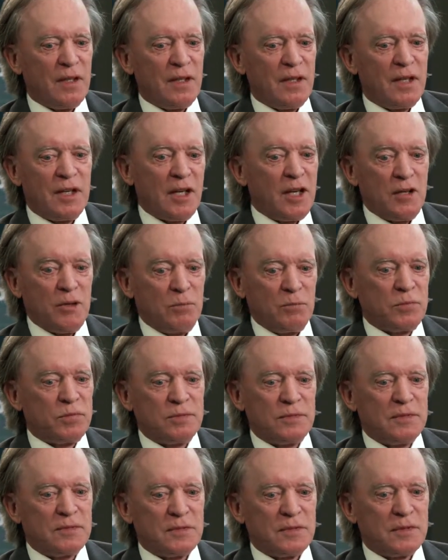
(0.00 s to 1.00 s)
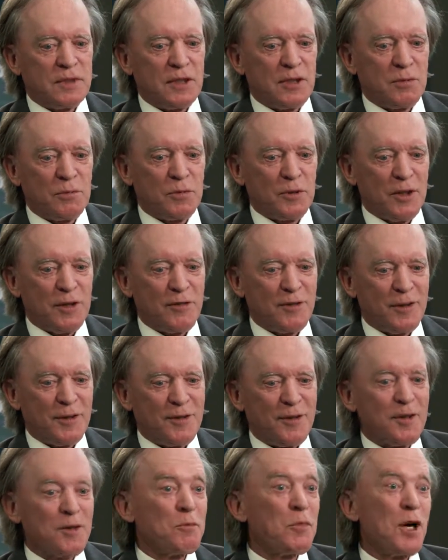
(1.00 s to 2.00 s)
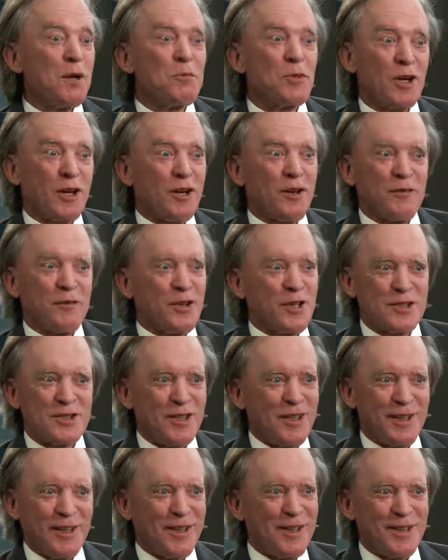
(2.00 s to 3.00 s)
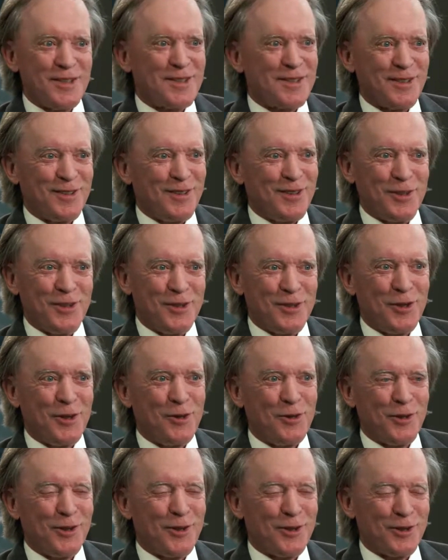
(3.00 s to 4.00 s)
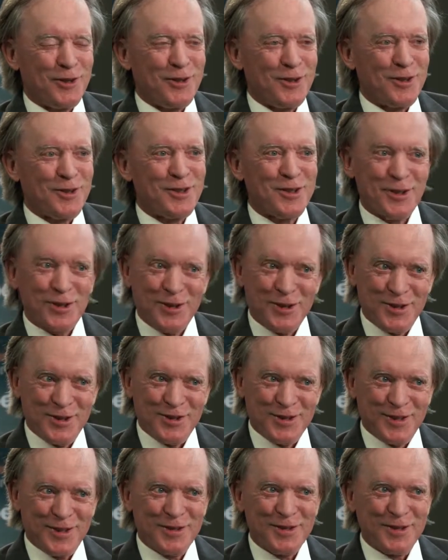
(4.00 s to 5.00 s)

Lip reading: And I don't believe that the bond market vigilantes are no longer in charge.